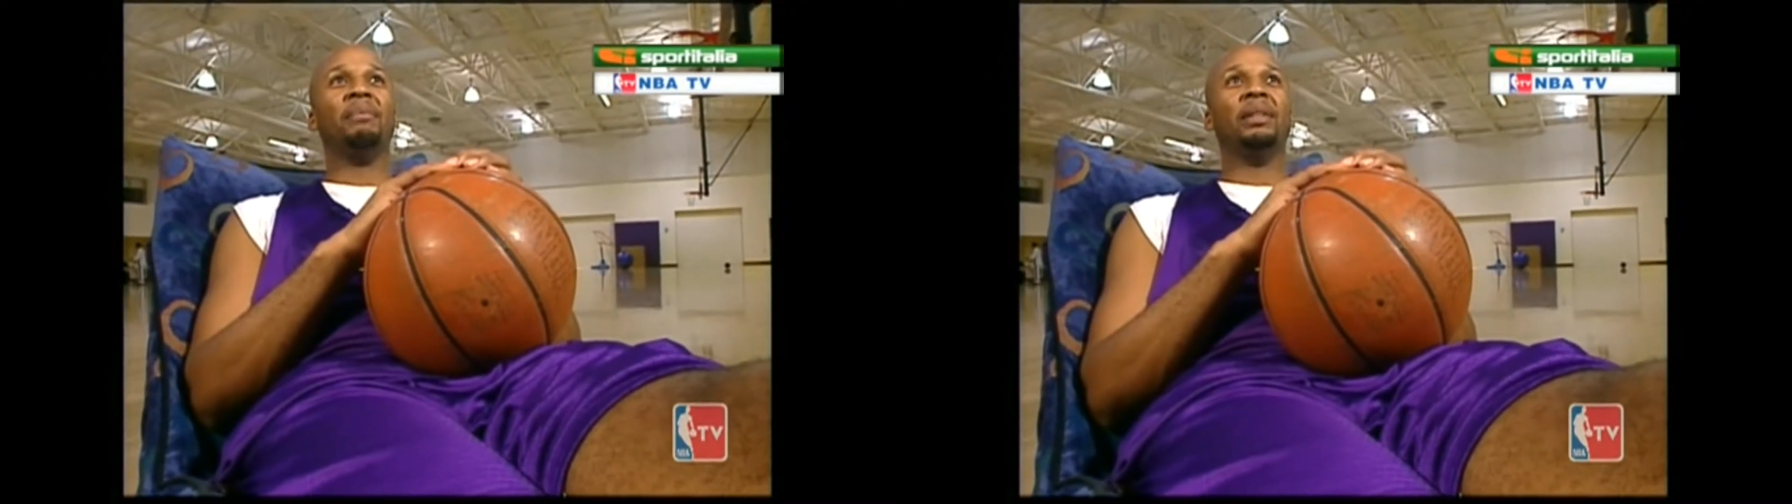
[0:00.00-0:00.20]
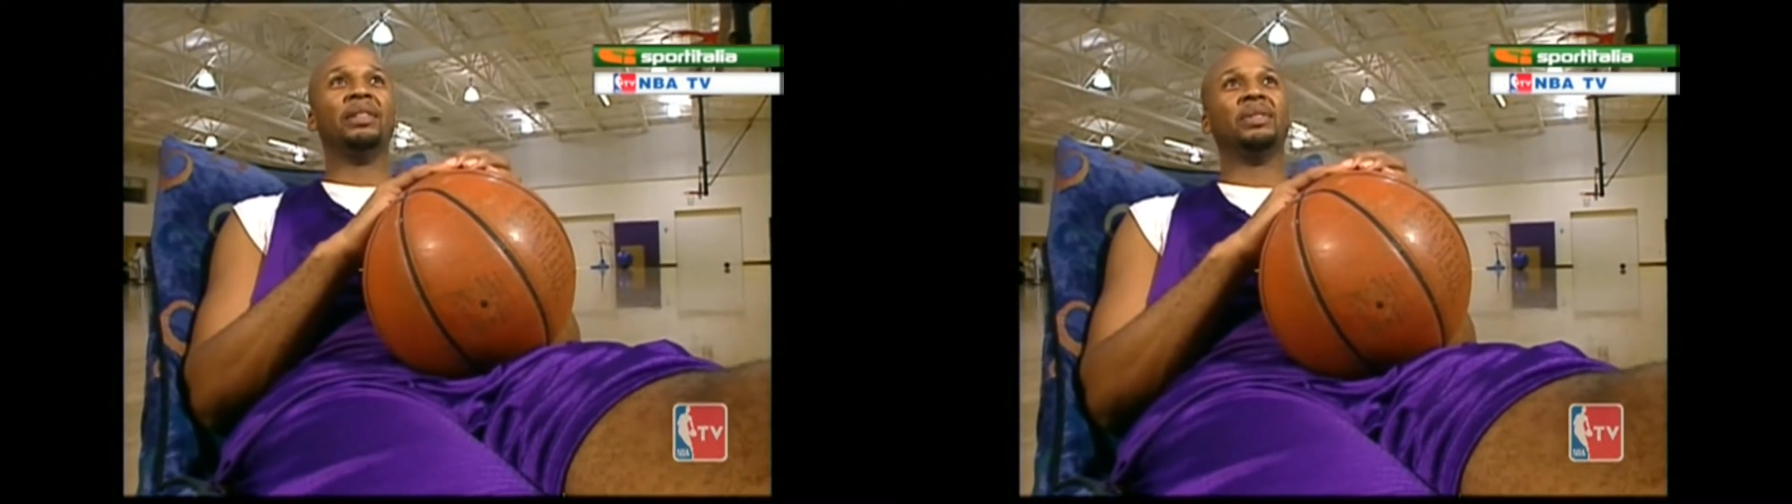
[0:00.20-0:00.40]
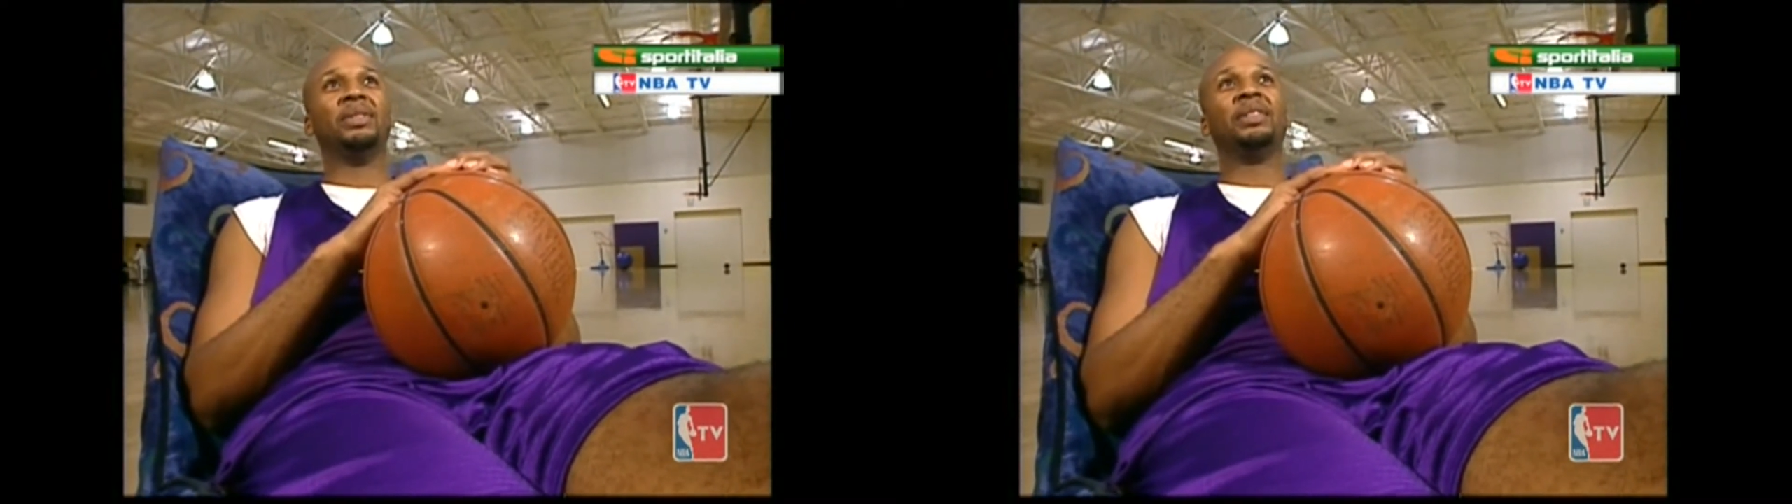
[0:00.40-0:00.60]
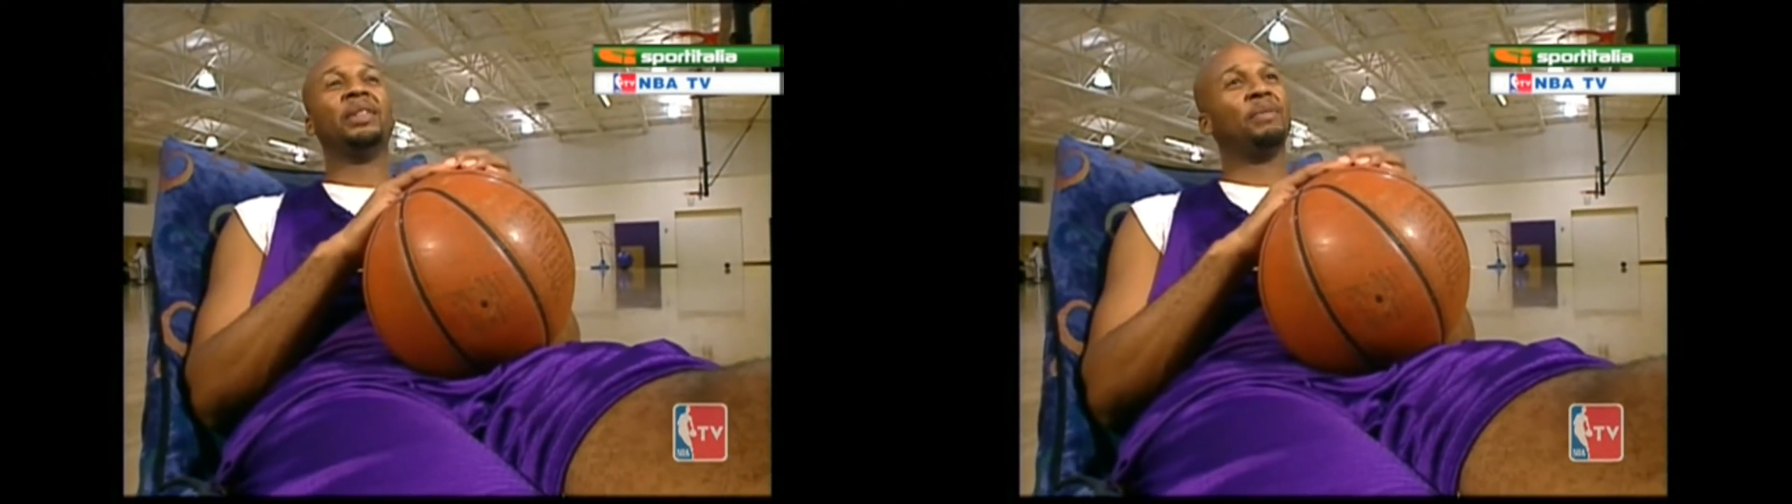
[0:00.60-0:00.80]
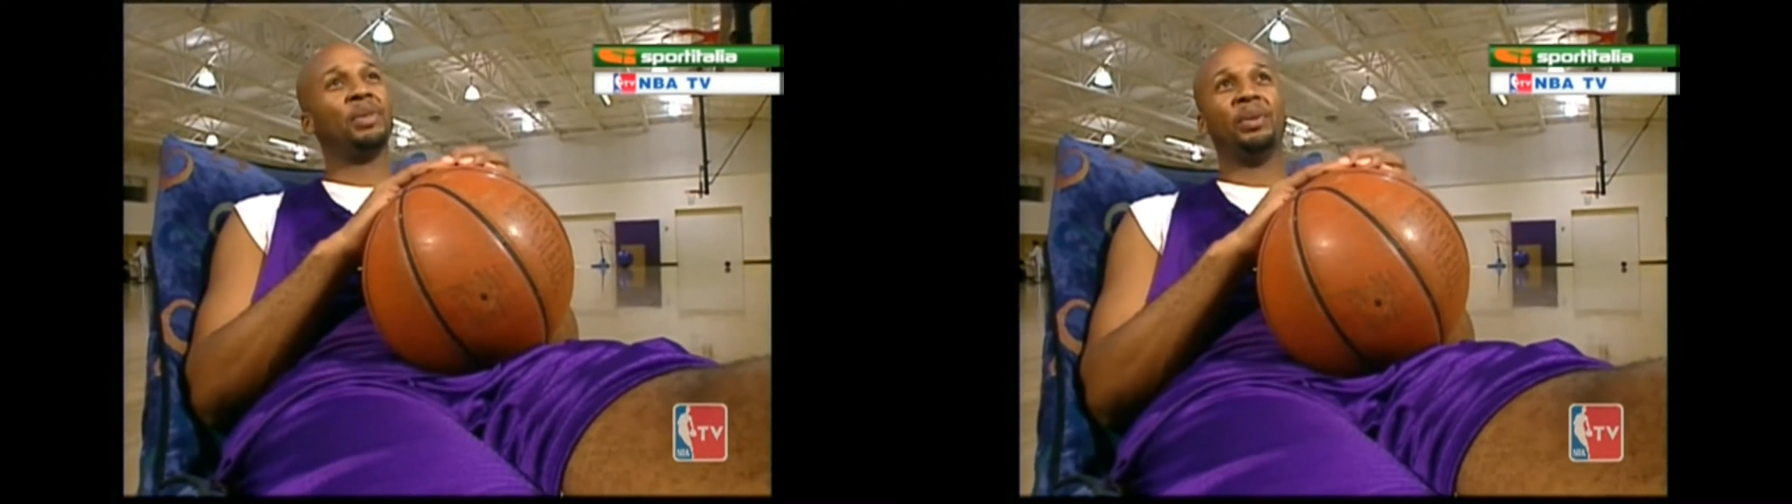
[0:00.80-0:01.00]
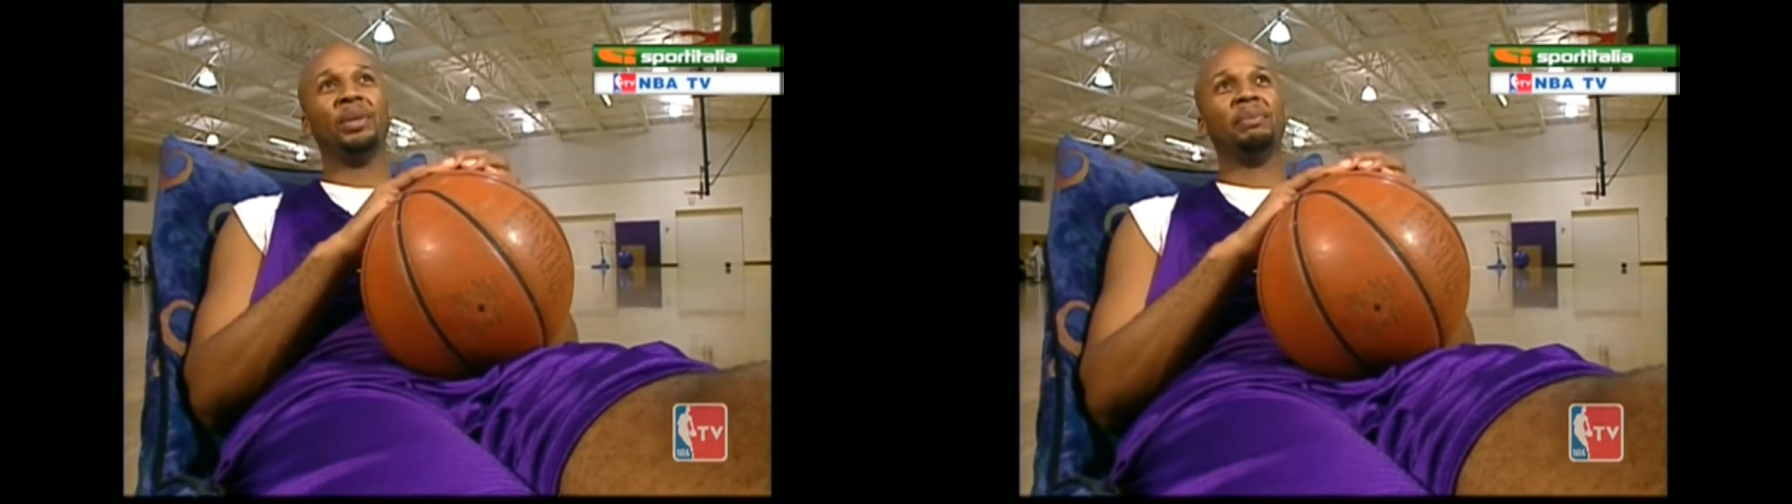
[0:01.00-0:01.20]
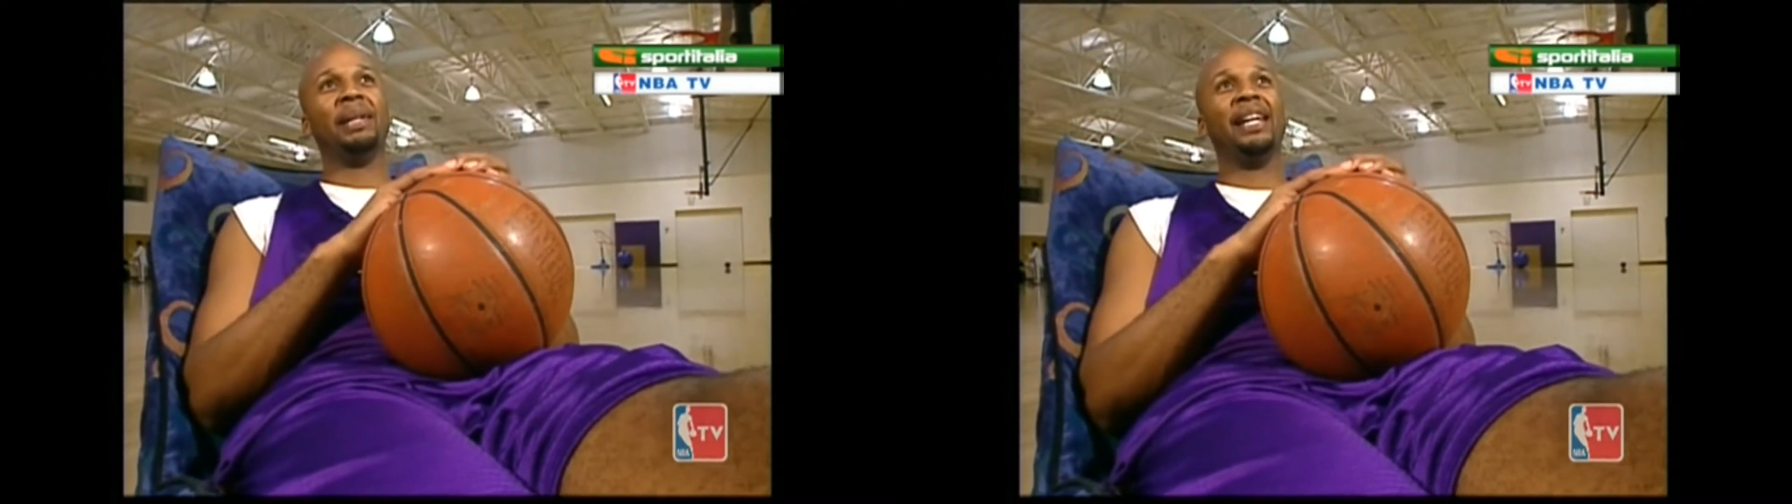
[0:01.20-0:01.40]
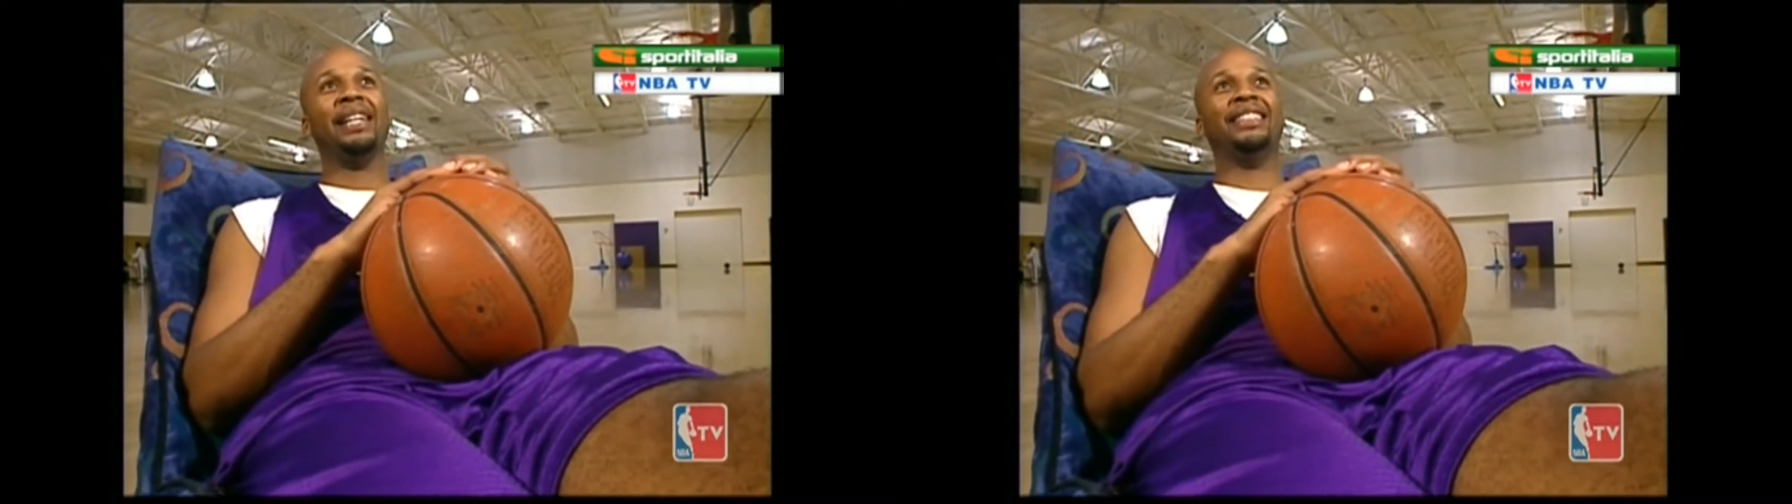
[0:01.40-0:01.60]
muscles through his
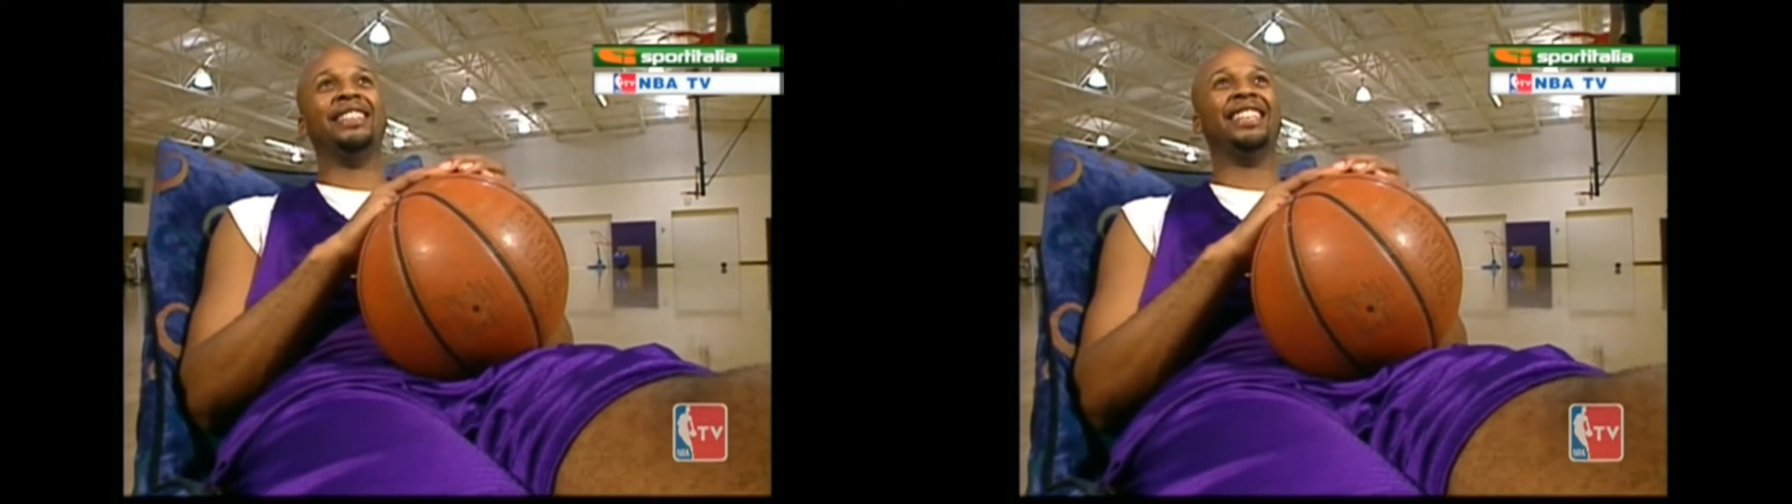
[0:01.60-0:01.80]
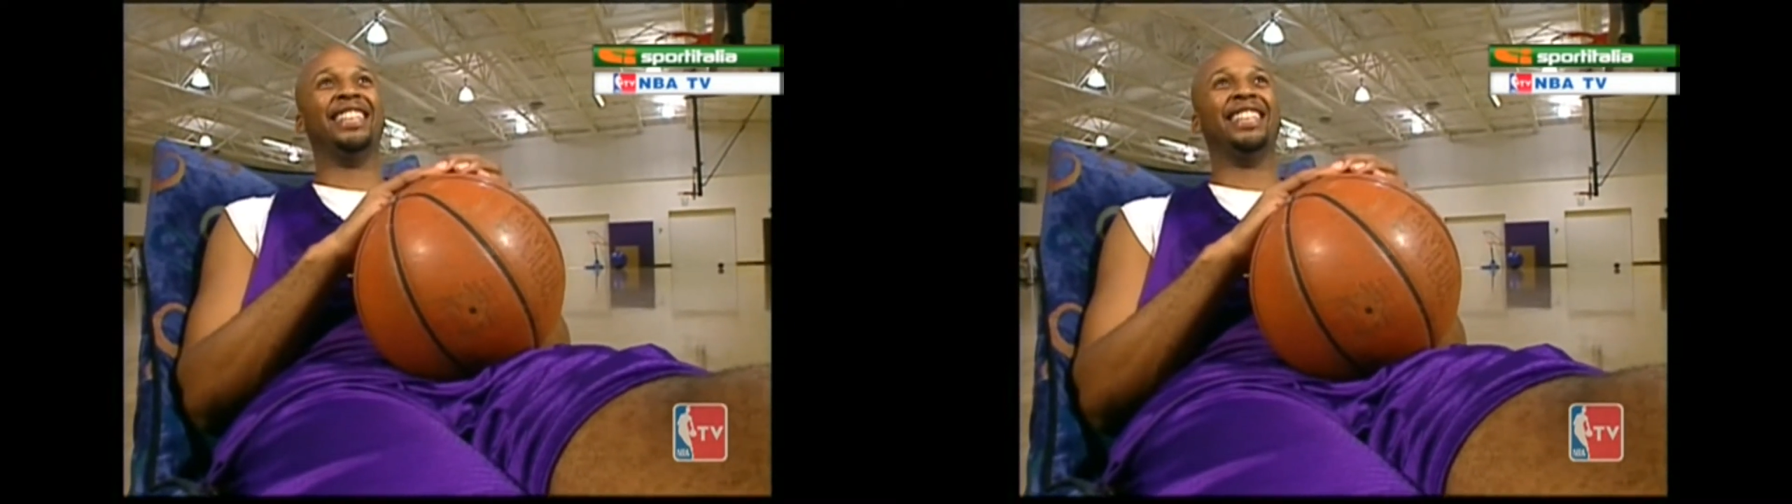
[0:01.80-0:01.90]
pants.